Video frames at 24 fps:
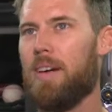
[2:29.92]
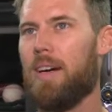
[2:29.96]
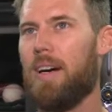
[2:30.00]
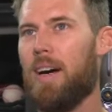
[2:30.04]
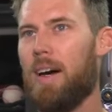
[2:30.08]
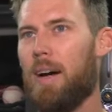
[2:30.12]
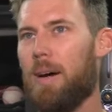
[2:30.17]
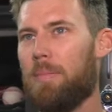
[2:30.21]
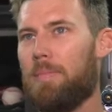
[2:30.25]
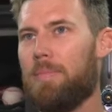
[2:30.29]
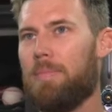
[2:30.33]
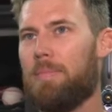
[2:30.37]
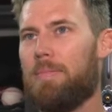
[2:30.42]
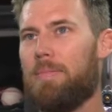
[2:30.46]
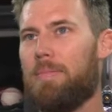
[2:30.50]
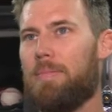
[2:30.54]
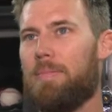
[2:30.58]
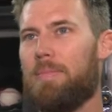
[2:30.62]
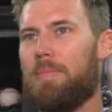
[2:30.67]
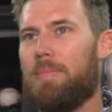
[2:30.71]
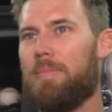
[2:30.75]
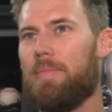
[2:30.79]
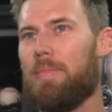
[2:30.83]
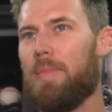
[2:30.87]
Um,
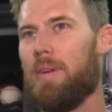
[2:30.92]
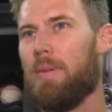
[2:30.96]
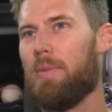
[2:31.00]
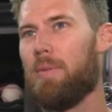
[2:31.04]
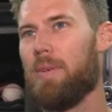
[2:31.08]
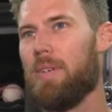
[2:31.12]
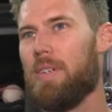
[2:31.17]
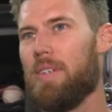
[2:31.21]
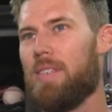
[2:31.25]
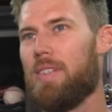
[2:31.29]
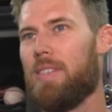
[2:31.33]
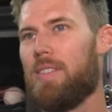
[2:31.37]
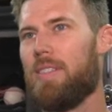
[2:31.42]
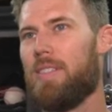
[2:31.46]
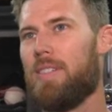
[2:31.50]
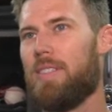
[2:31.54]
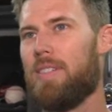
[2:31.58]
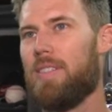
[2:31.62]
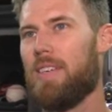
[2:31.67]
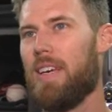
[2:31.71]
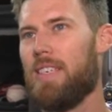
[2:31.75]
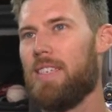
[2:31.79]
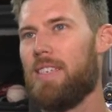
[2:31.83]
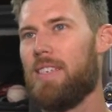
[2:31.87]
it was,
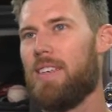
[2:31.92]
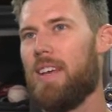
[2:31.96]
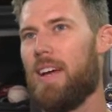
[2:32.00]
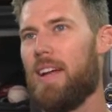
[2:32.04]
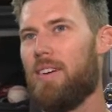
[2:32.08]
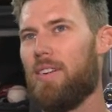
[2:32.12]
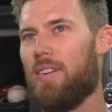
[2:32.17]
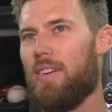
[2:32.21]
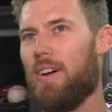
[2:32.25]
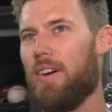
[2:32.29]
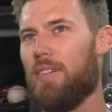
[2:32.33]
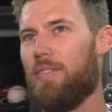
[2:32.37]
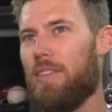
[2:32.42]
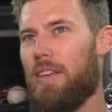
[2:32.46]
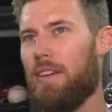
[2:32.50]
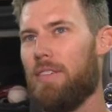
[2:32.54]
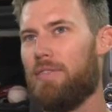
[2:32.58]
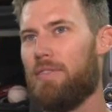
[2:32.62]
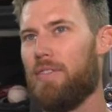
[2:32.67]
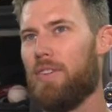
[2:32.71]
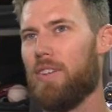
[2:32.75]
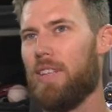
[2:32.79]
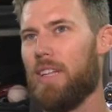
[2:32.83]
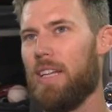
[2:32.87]
I don't know if they
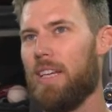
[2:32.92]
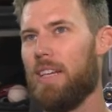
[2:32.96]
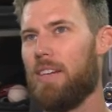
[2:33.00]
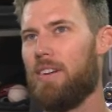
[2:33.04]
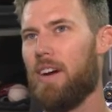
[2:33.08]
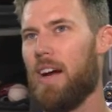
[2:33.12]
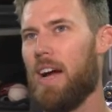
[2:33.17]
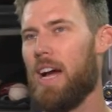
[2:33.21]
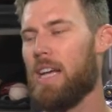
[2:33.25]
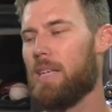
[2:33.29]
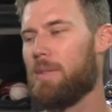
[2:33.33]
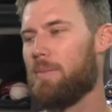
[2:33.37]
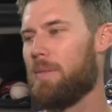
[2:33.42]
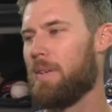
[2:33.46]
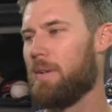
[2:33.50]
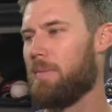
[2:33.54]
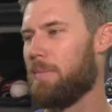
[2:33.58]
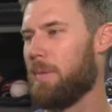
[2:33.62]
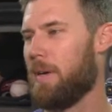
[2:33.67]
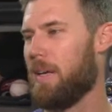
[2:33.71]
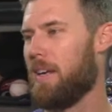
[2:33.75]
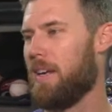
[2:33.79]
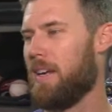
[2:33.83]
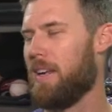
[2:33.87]
fully grasped
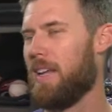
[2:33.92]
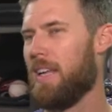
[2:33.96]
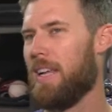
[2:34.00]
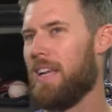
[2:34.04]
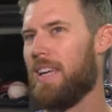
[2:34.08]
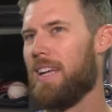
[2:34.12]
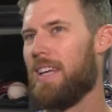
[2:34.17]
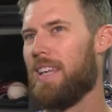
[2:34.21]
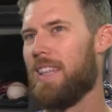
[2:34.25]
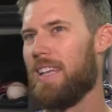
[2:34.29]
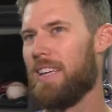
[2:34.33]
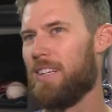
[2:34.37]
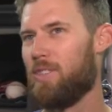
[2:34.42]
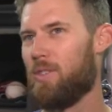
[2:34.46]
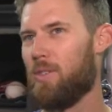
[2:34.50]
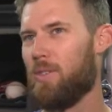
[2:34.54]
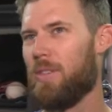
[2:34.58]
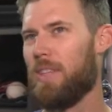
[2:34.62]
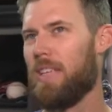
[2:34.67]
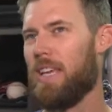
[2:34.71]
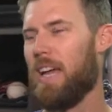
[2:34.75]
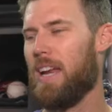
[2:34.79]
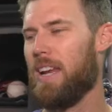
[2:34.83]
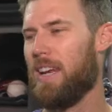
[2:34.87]
it, but I think
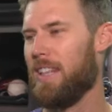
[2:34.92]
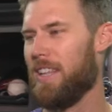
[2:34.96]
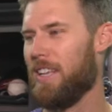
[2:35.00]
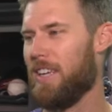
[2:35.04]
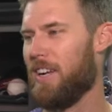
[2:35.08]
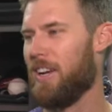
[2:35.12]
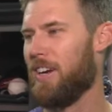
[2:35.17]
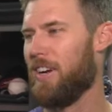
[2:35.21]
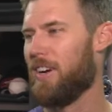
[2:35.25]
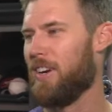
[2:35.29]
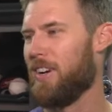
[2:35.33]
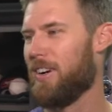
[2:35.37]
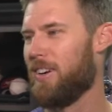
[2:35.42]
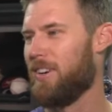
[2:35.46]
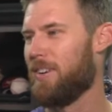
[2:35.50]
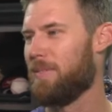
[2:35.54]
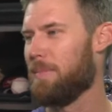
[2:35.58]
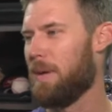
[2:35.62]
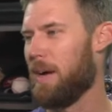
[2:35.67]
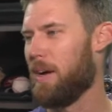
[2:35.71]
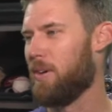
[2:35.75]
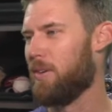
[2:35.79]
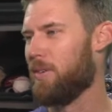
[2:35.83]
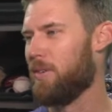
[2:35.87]
toward the end of the year,
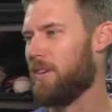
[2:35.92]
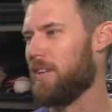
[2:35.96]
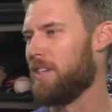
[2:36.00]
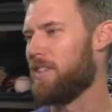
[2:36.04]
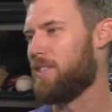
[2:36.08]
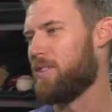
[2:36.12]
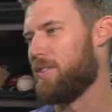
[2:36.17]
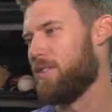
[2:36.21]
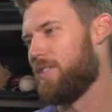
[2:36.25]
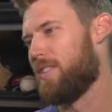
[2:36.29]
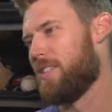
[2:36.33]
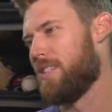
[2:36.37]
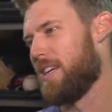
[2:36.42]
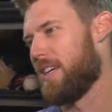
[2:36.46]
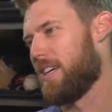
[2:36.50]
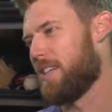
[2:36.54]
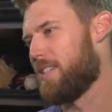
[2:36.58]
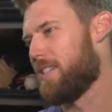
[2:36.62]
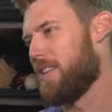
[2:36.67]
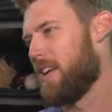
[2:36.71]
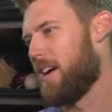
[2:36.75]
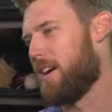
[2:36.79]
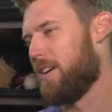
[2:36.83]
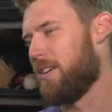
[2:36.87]
my oldest, who's
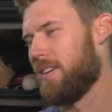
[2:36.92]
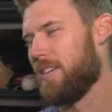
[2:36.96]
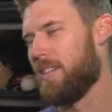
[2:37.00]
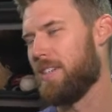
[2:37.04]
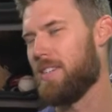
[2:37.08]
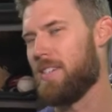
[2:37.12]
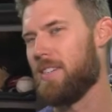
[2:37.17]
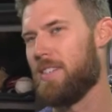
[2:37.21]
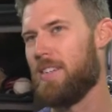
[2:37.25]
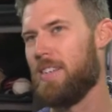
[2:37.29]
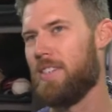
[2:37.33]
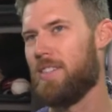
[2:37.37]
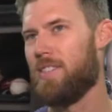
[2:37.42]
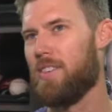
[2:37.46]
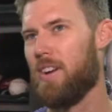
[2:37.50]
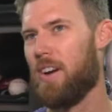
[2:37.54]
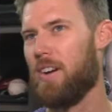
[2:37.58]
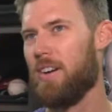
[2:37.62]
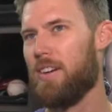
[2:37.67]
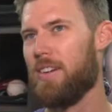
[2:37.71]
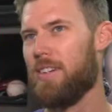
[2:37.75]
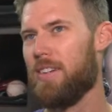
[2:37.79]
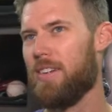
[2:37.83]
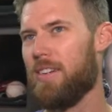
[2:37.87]
six now, he just, he
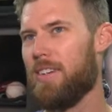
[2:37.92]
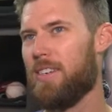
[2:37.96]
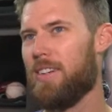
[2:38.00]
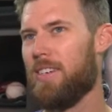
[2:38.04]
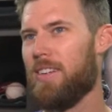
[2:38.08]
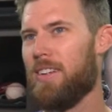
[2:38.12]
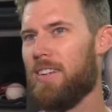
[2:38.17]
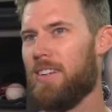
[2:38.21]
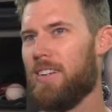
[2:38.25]
started to